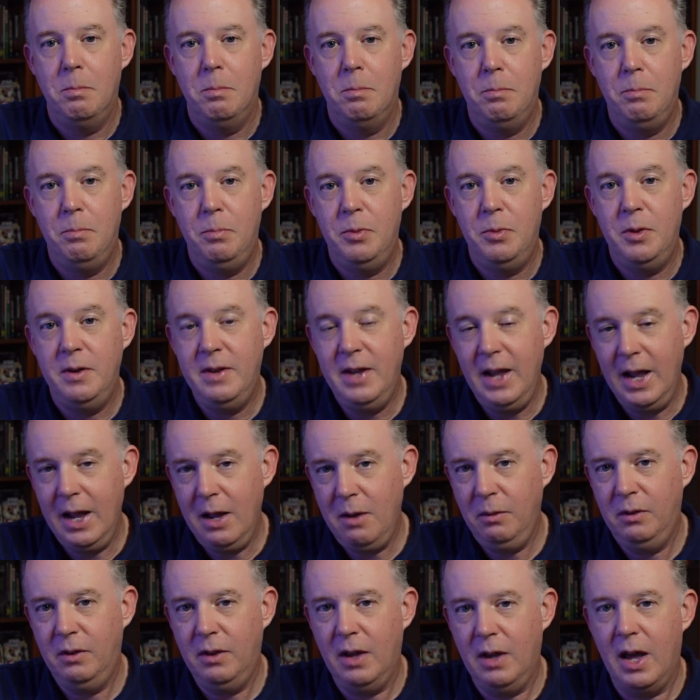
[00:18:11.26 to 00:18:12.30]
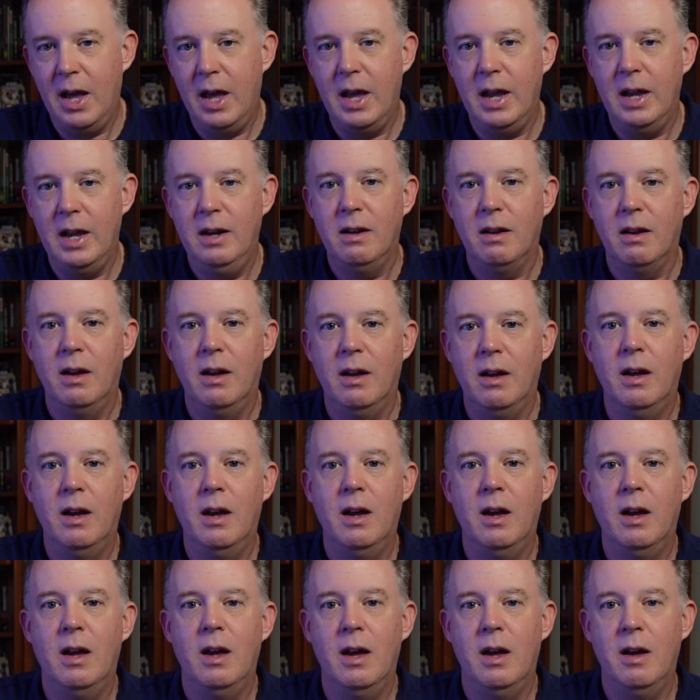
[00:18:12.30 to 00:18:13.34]
The downside
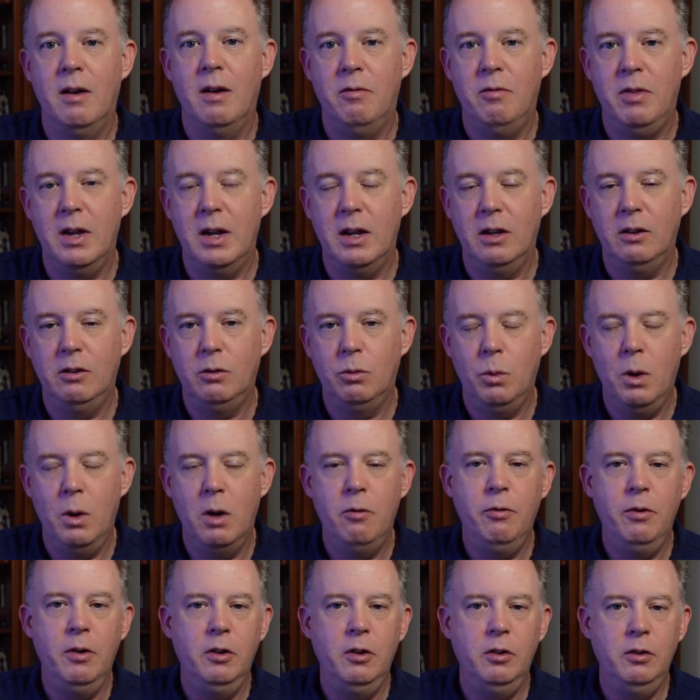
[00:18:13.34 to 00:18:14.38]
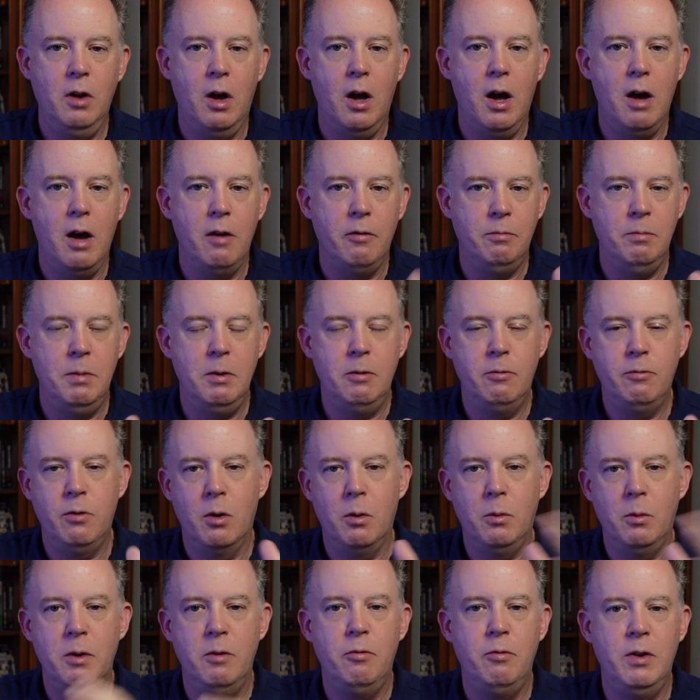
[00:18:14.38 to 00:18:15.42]
of this, well, first off, before
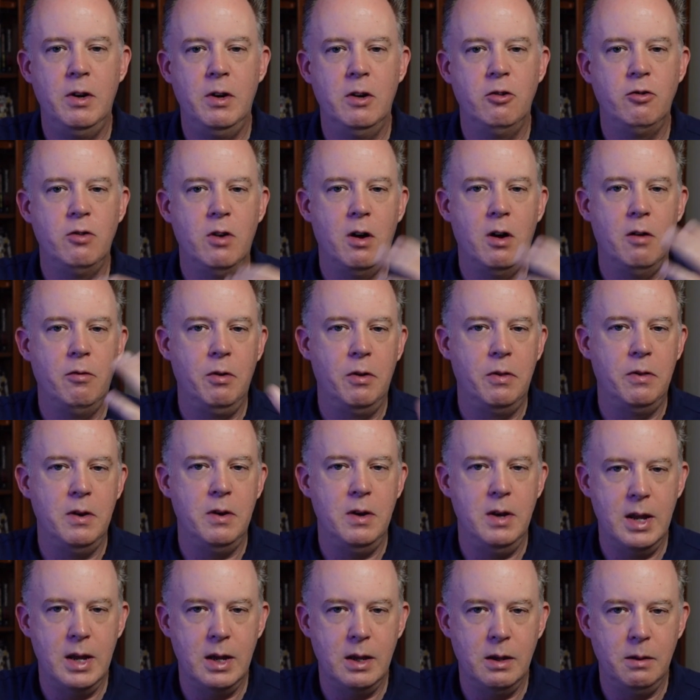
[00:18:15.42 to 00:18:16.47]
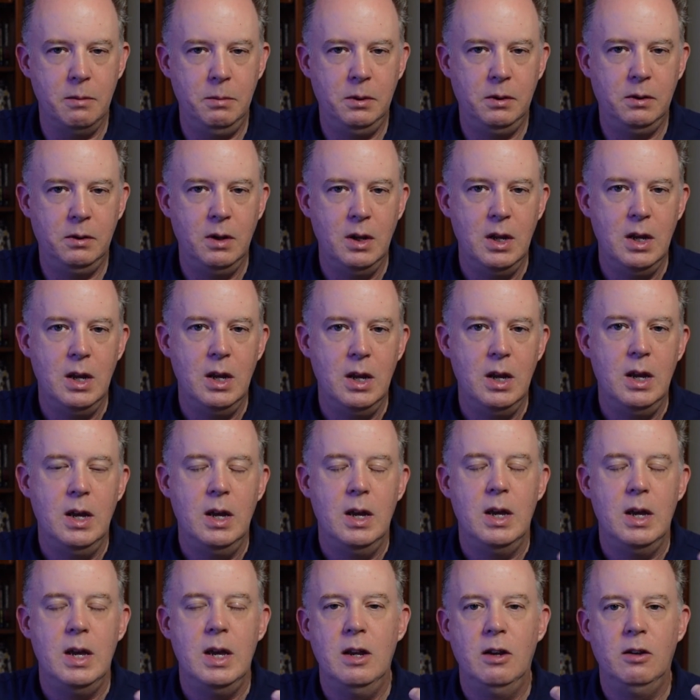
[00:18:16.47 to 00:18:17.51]
we finish off with the nibs,
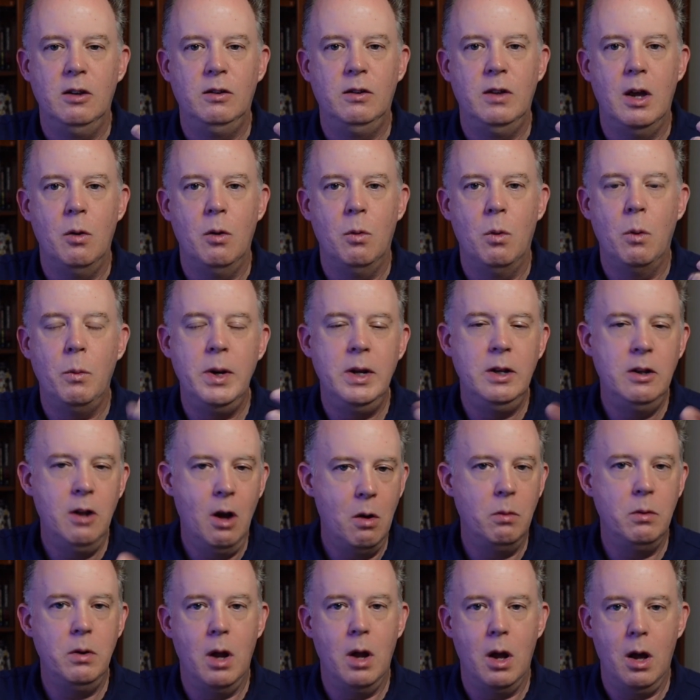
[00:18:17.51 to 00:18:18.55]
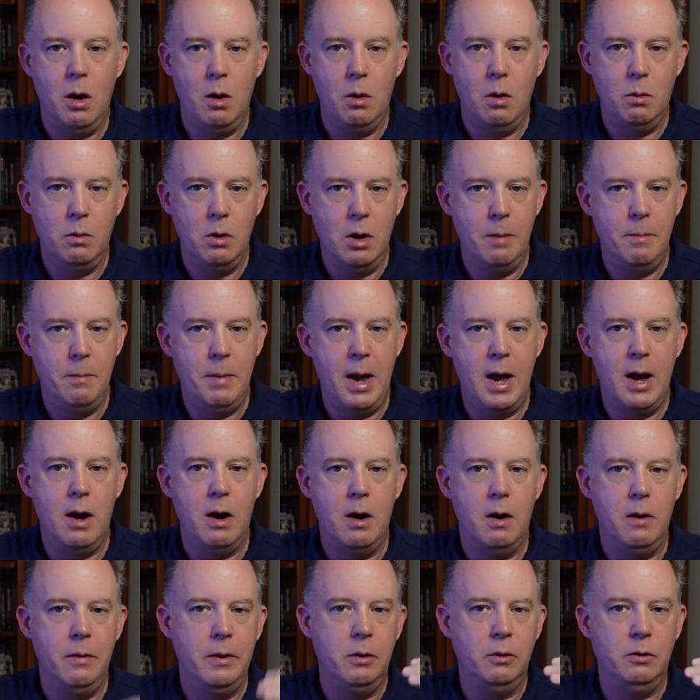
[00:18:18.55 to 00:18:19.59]
is that what we don't know
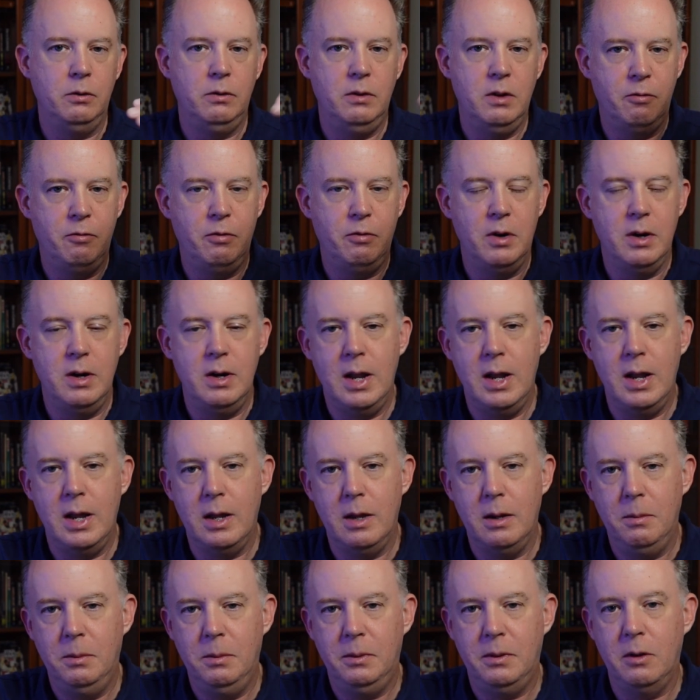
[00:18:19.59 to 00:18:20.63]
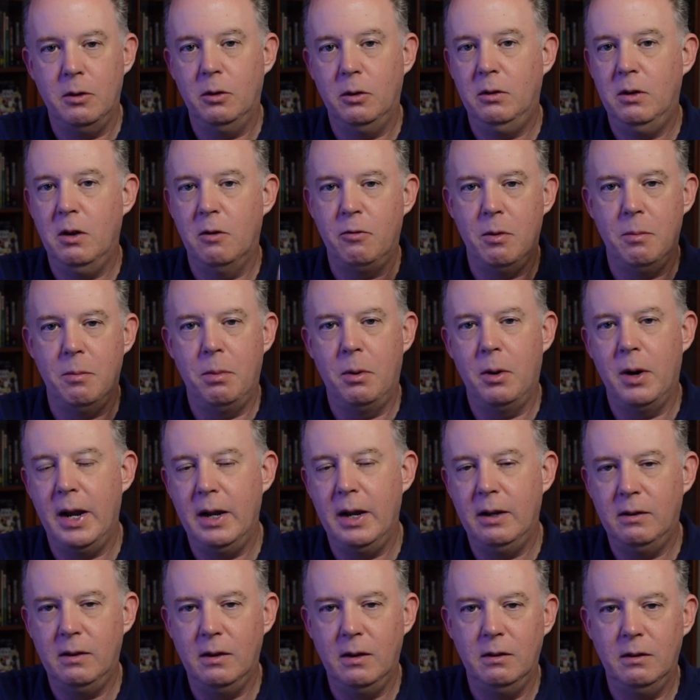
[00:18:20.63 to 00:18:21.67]
about those different nibs and those different
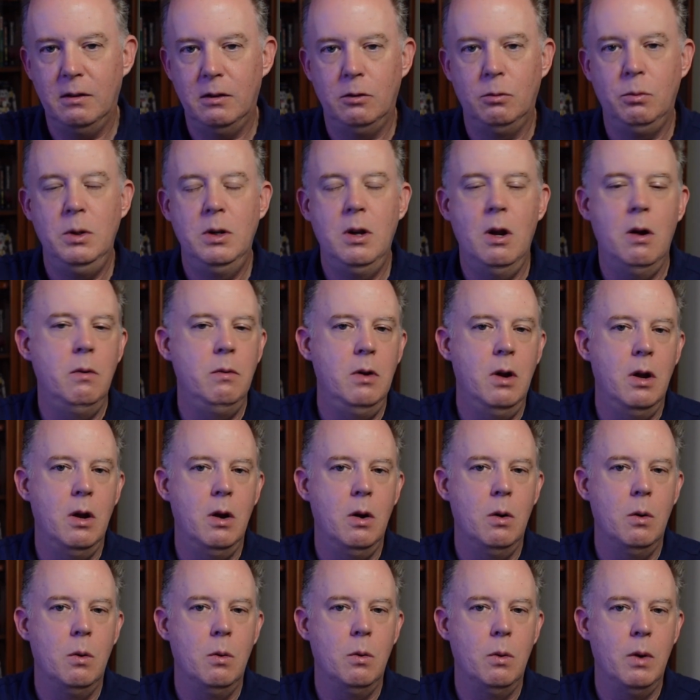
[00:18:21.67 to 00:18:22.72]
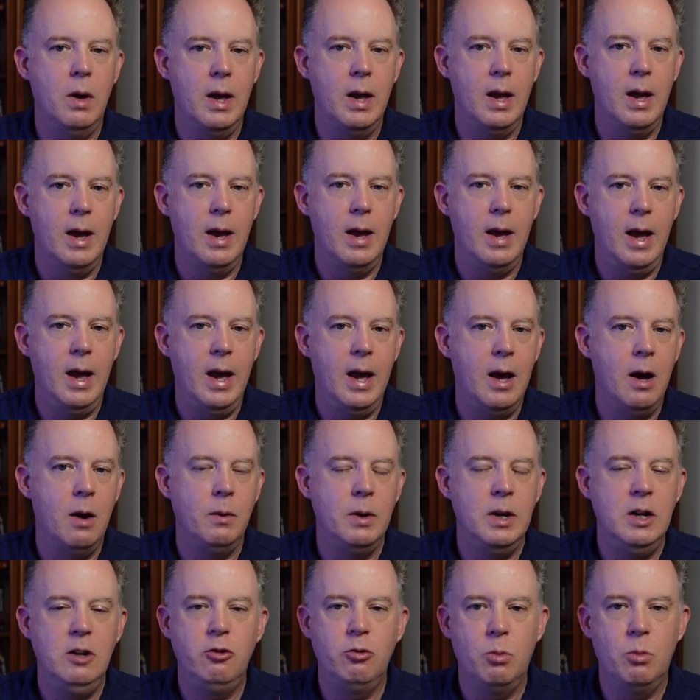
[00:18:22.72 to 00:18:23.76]
prices is we don't know how
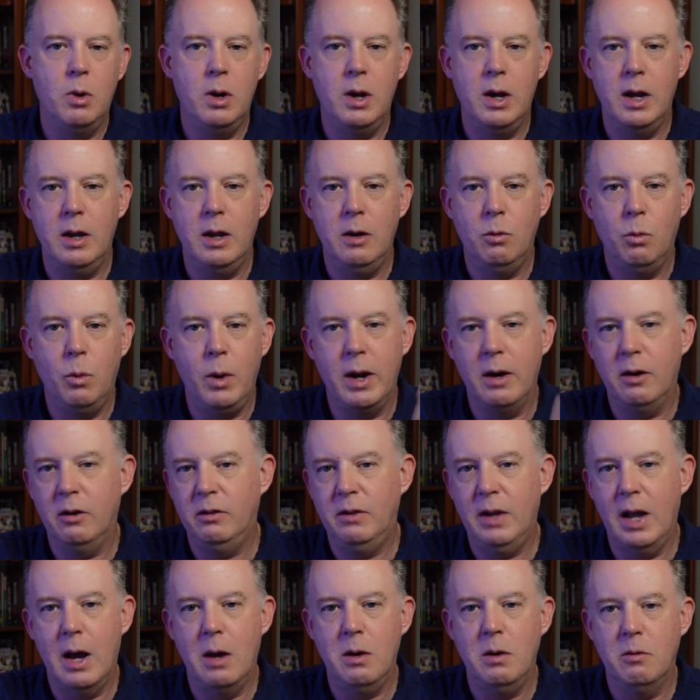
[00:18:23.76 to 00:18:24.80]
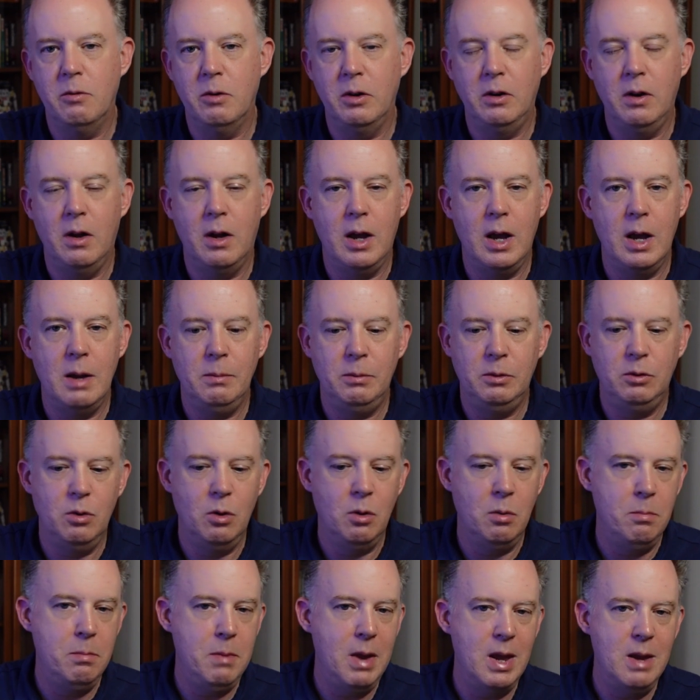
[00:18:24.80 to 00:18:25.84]
each one wears down over time. So
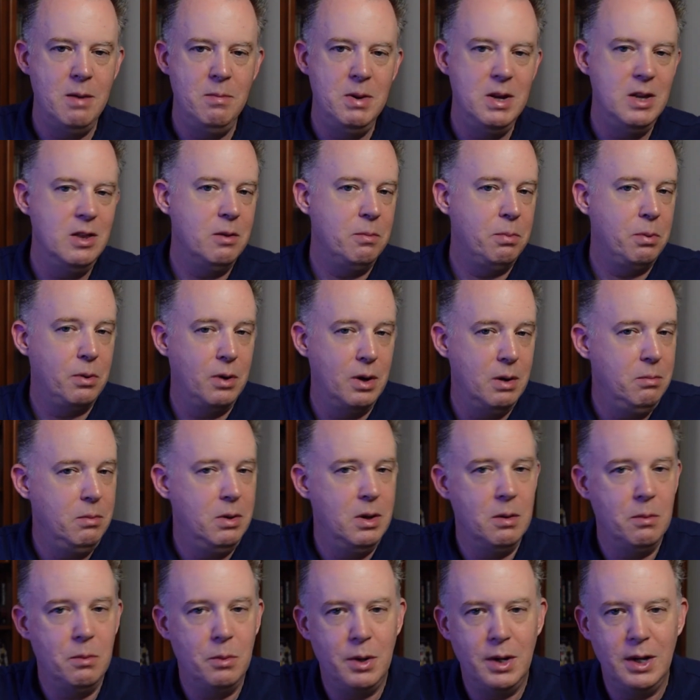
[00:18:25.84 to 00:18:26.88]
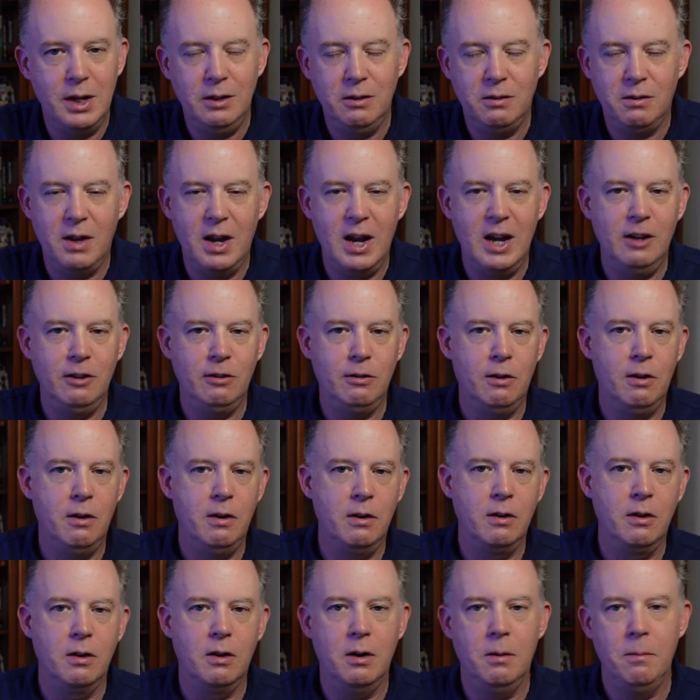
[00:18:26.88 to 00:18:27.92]
maybe the premium ones last
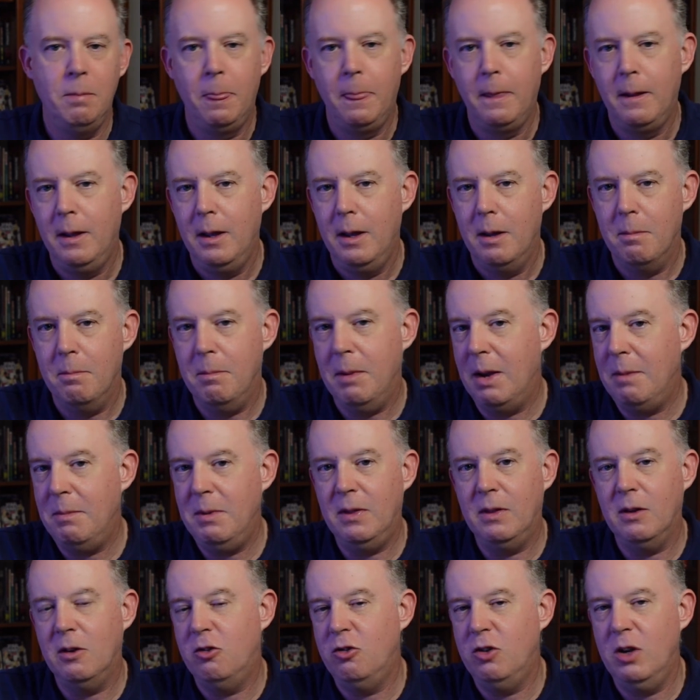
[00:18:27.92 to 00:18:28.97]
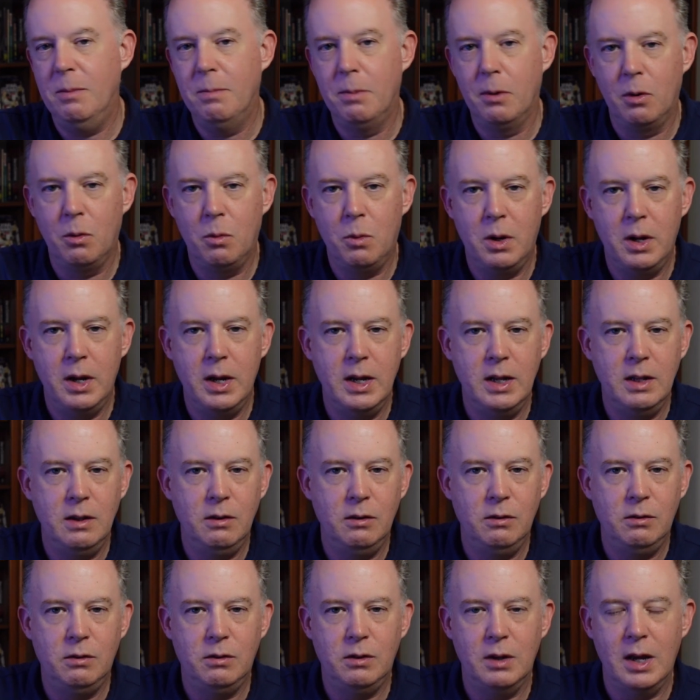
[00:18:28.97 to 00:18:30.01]
longer, maybe the cheaper
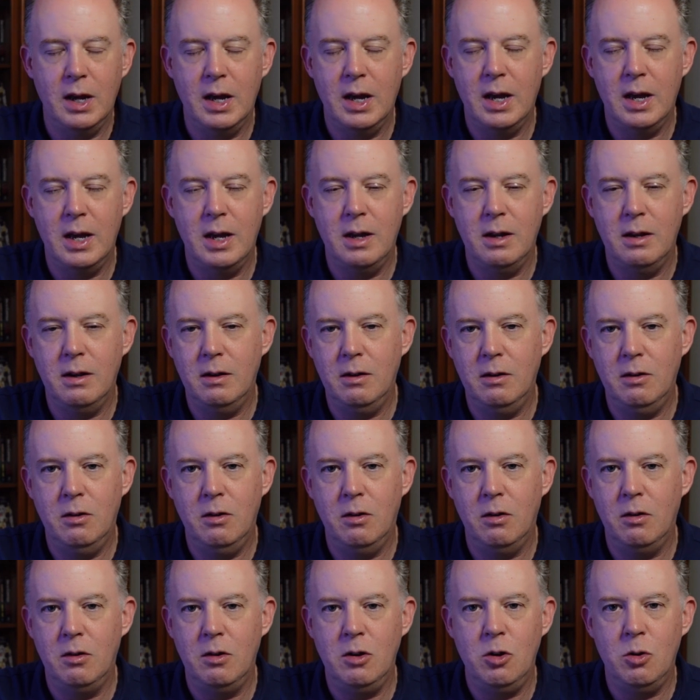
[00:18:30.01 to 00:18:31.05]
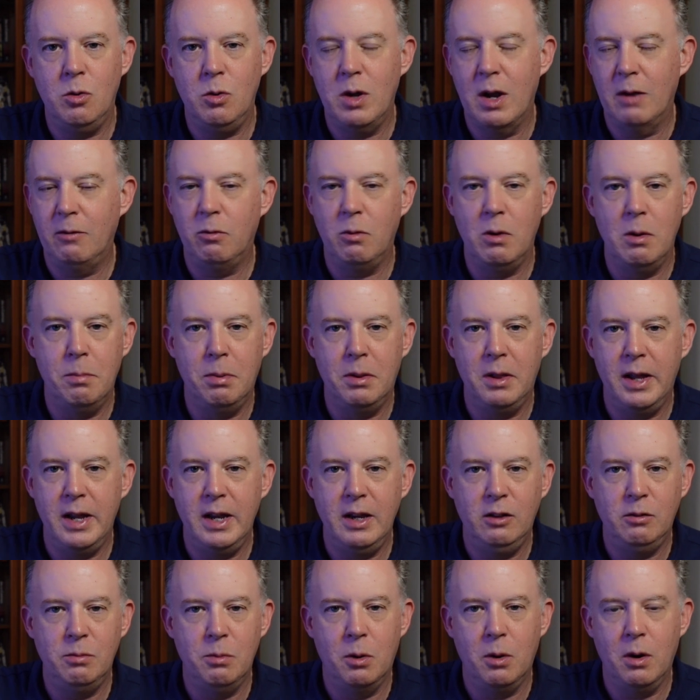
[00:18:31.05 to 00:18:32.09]
ones, you have to
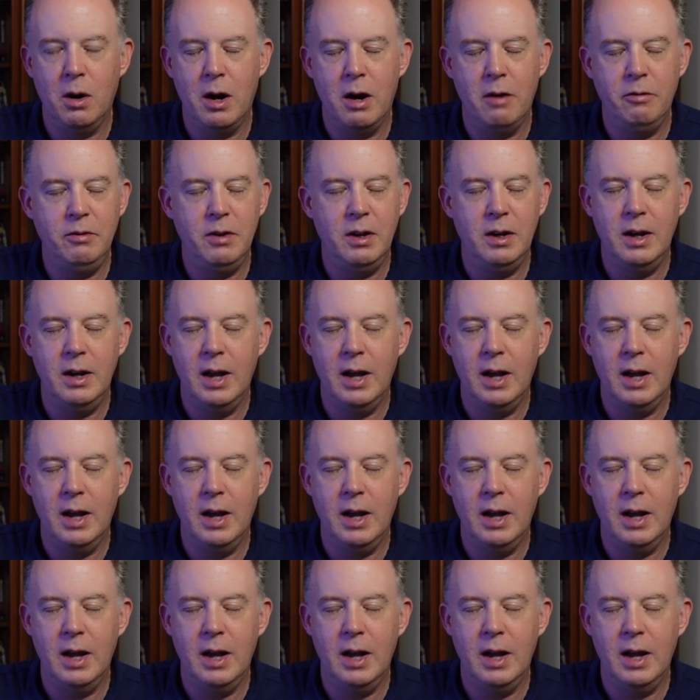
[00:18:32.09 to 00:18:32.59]
replace more often.